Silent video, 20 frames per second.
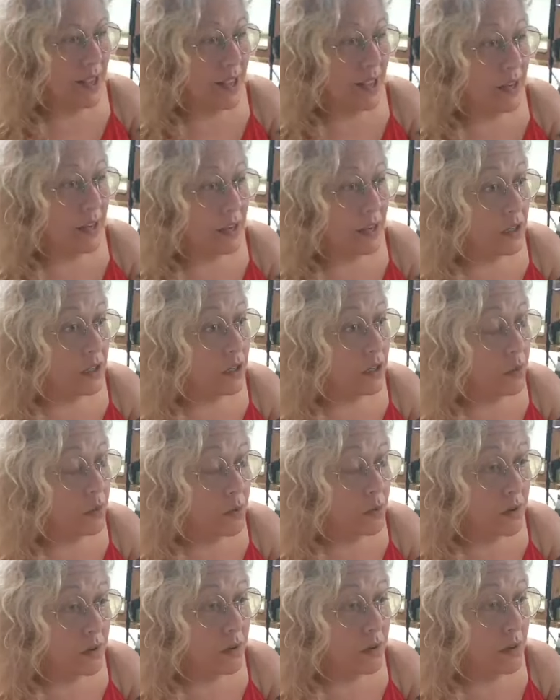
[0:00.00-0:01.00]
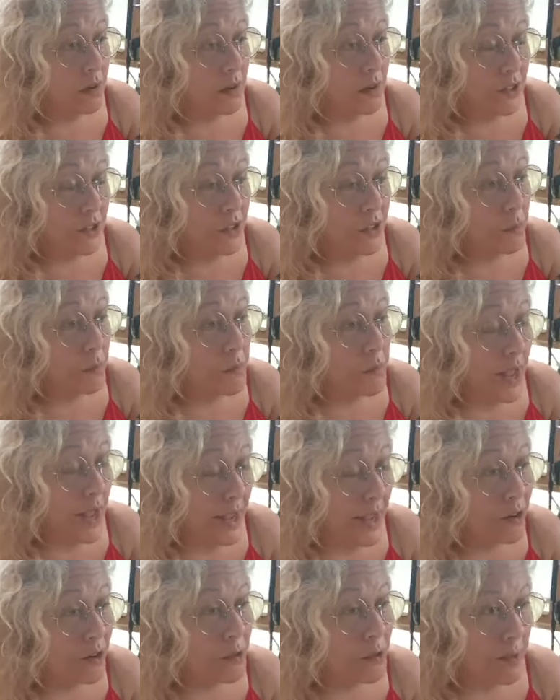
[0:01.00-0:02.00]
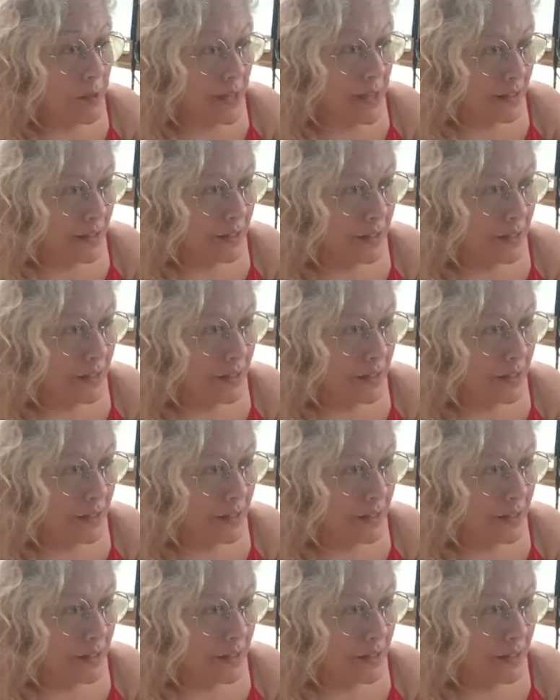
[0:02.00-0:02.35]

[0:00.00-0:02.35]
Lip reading: And my inner being